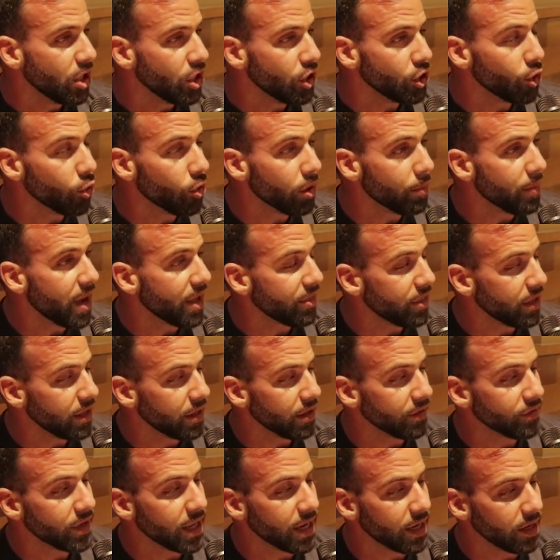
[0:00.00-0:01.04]
your
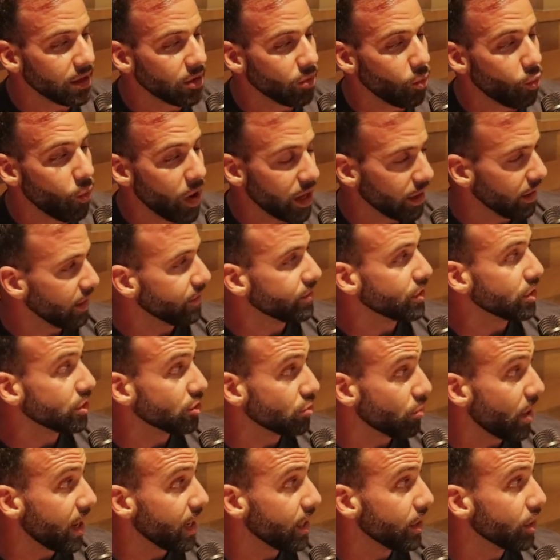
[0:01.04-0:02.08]
method of getting
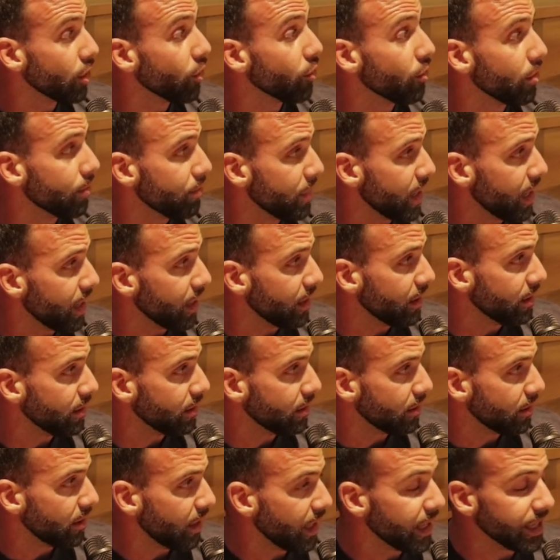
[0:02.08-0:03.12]
weightlifters ready to go to a meet,
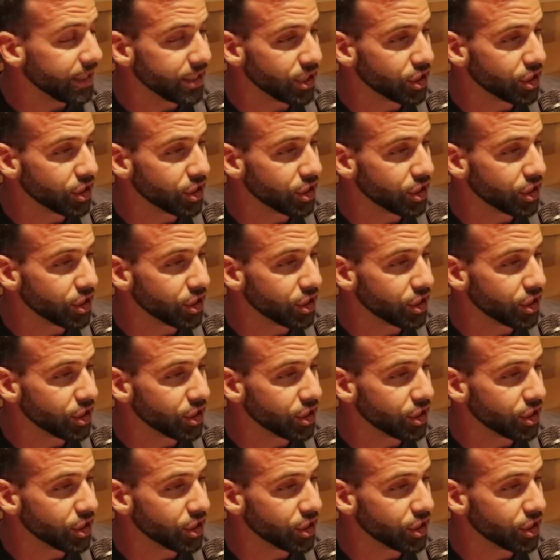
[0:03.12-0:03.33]
in